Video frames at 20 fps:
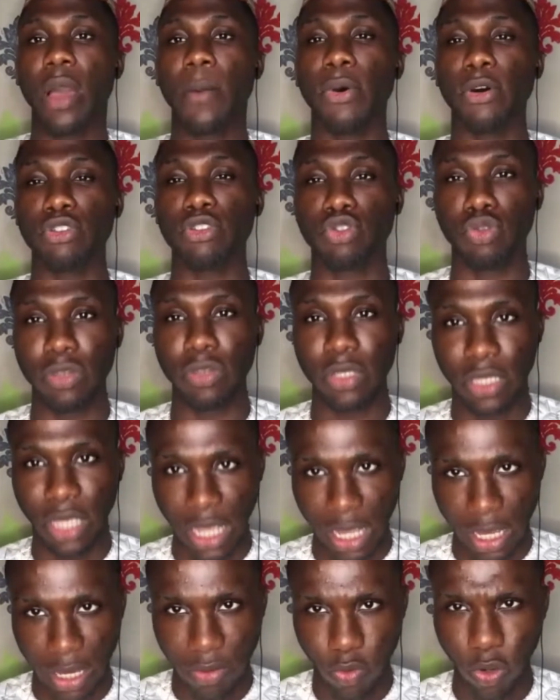But
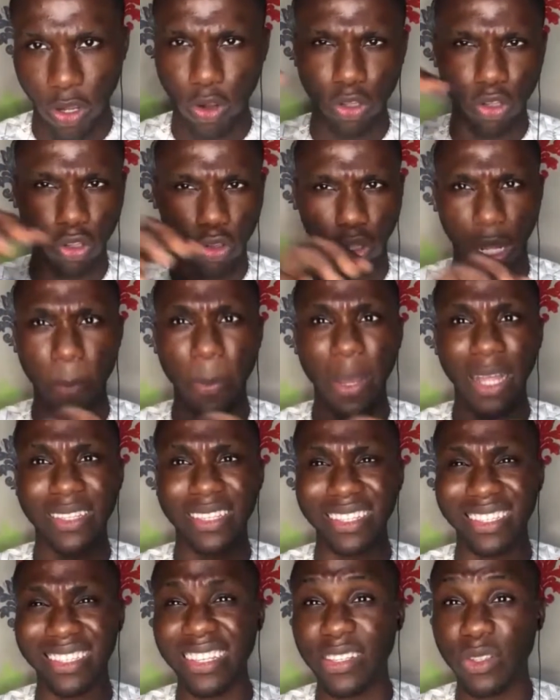today, we're going to talk about
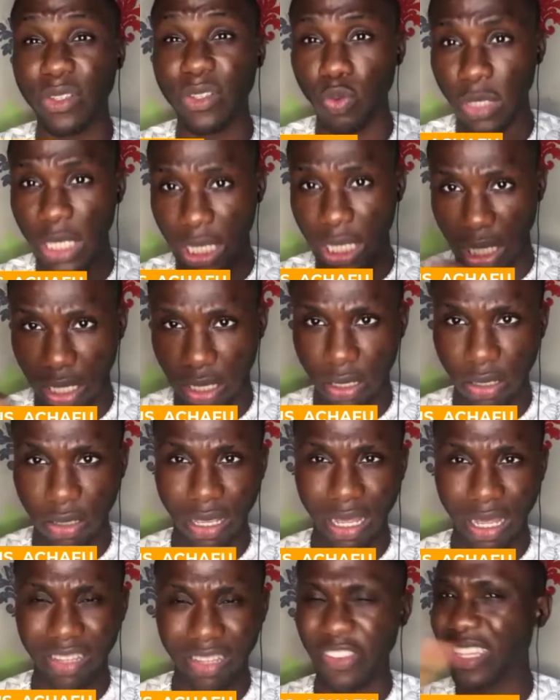it this week.
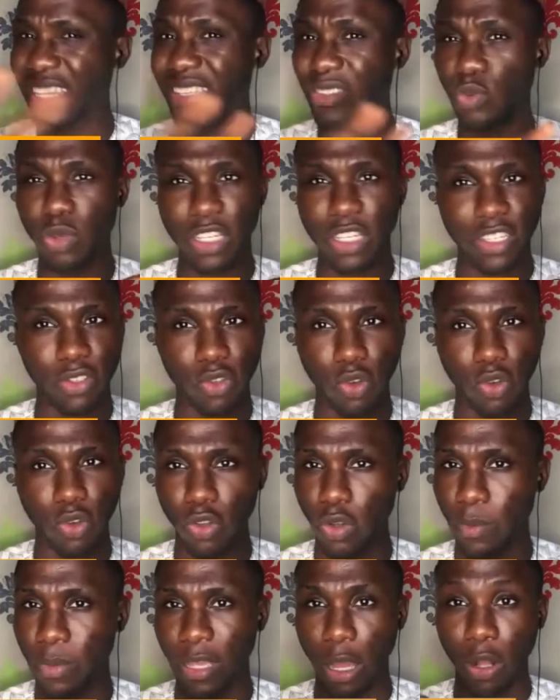I think this week is going
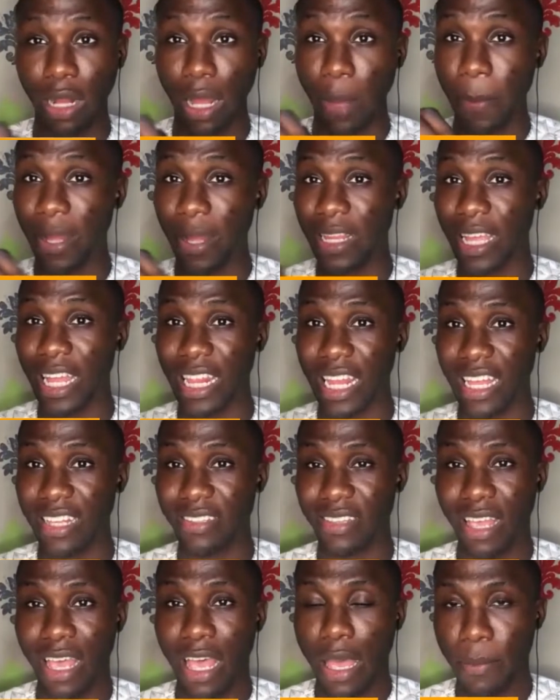to be all about
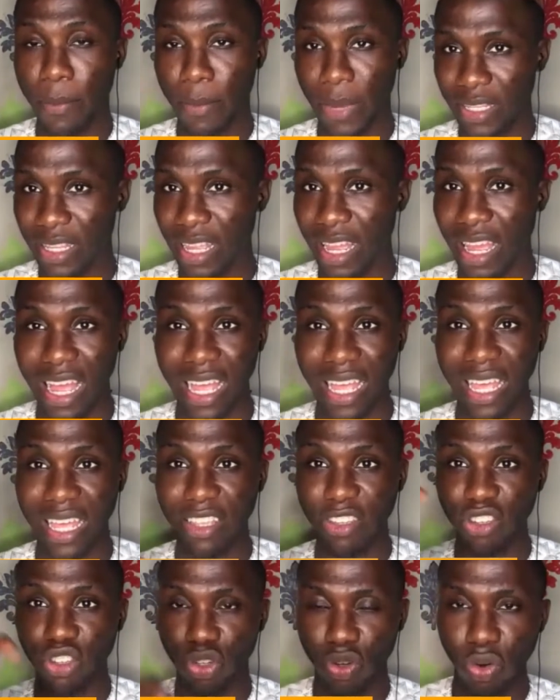Ella's matter,
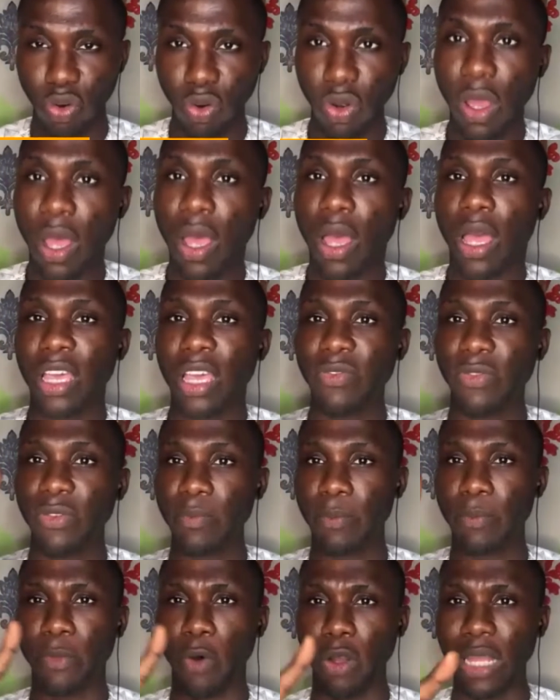NGO.
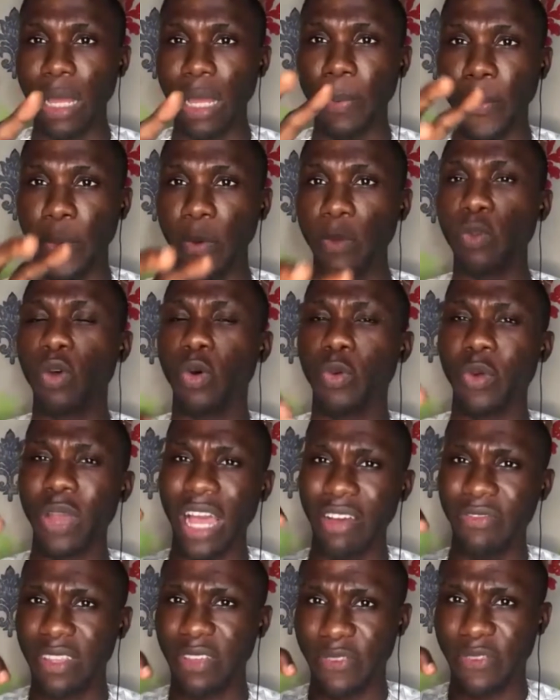Even other people know we
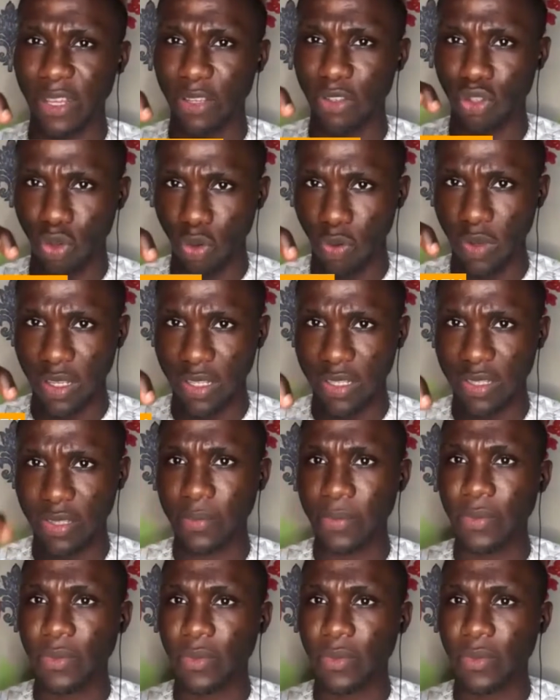have different stories.